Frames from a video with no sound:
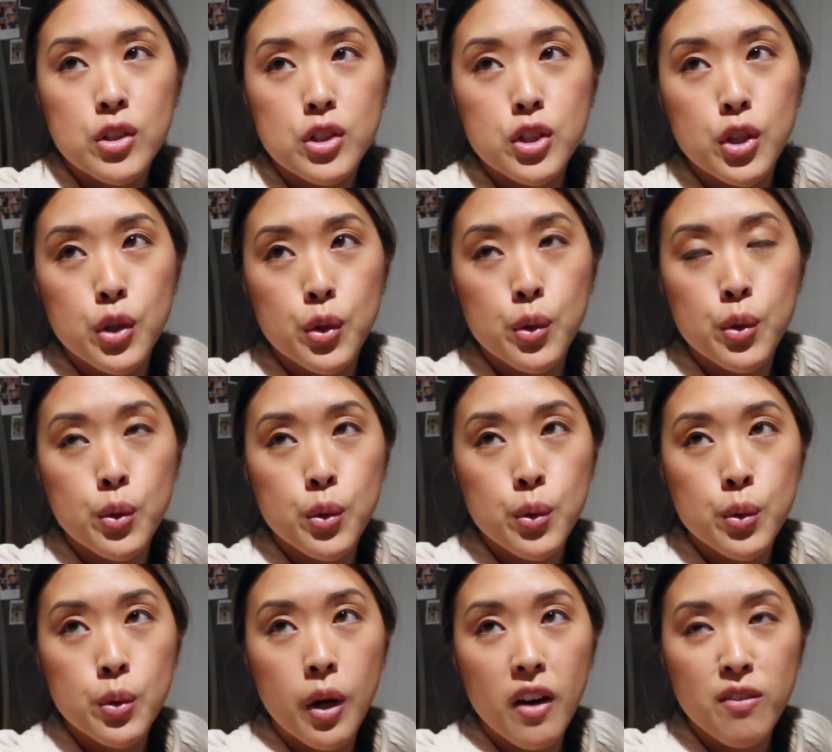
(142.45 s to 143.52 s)

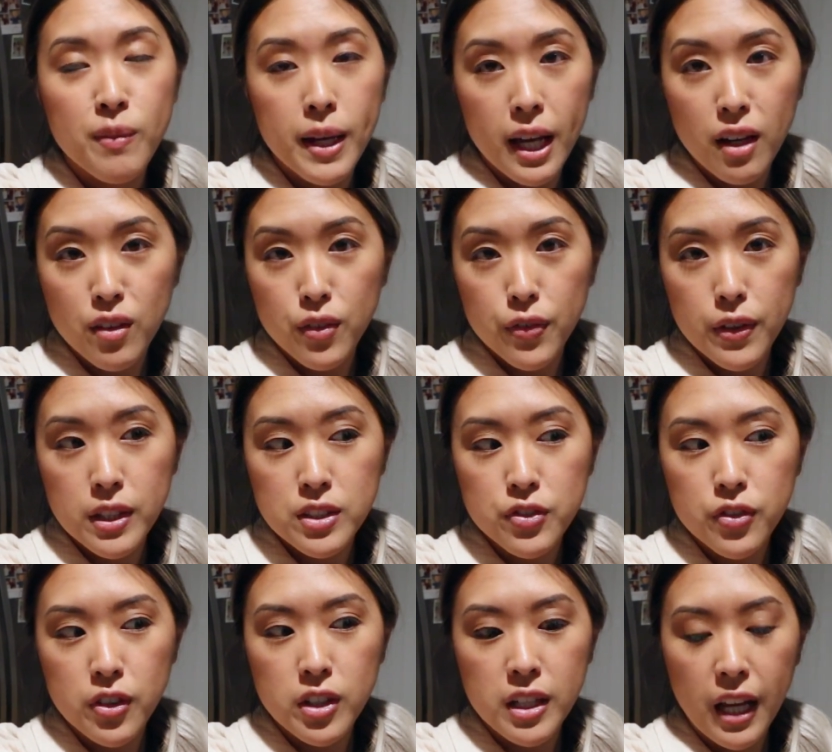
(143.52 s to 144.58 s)
two of my outfits
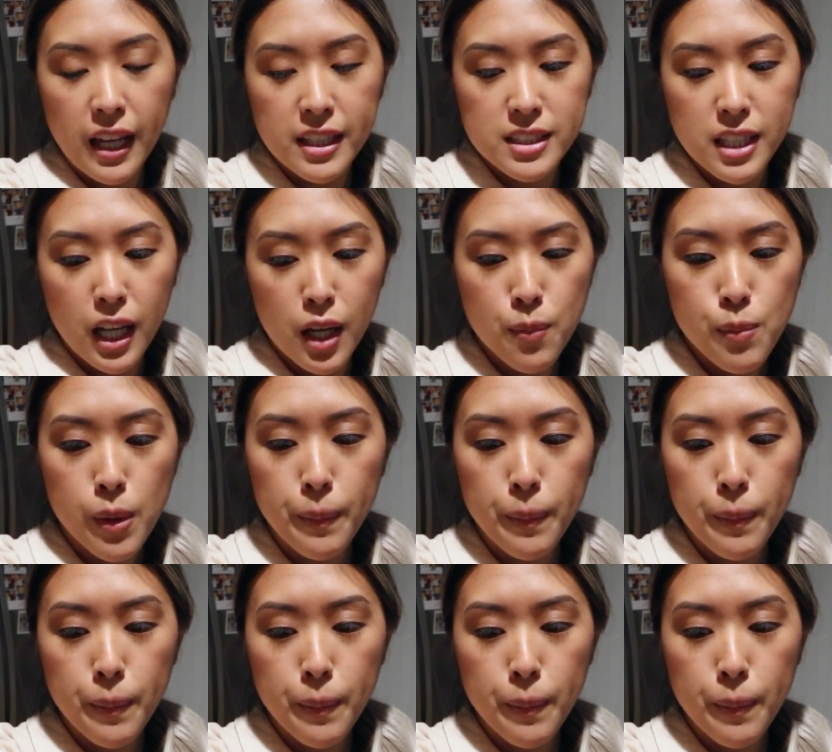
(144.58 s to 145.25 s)
for nighttime,